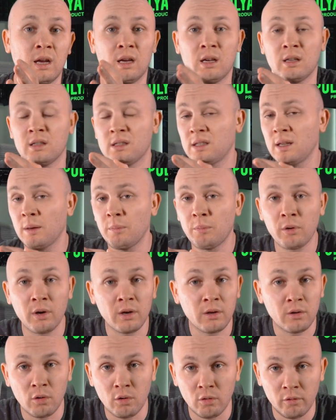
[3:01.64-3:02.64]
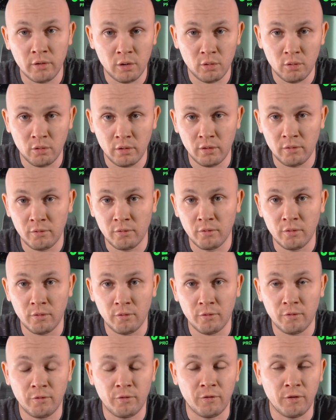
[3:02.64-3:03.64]
separate call recording
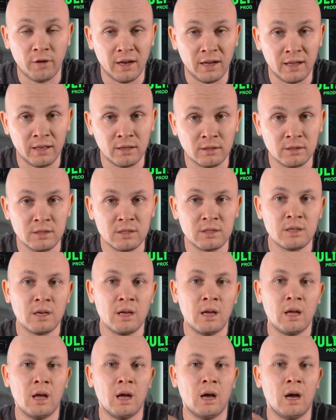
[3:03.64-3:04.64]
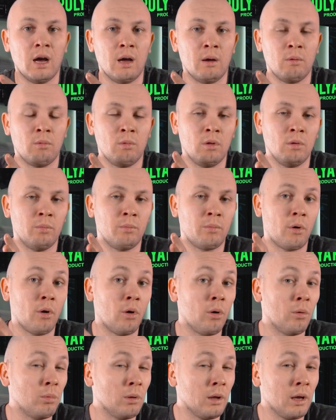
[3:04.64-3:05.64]
files. I will
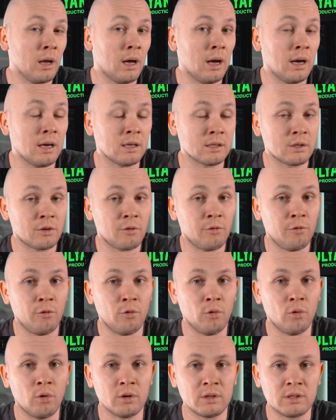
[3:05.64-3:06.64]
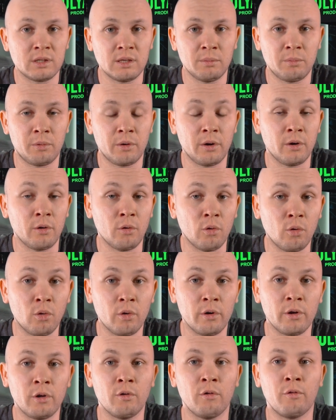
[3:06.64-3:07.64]
probably ask for a separate
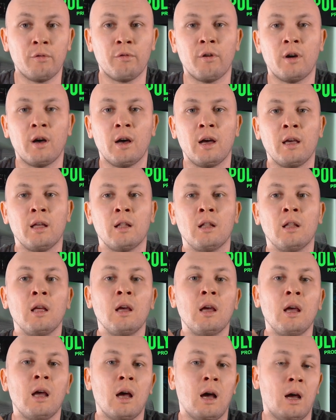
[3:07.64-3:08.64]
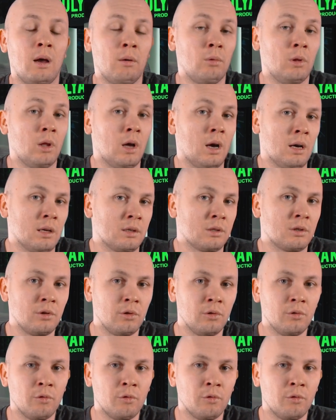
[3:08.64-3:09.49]
audio file. I will ask you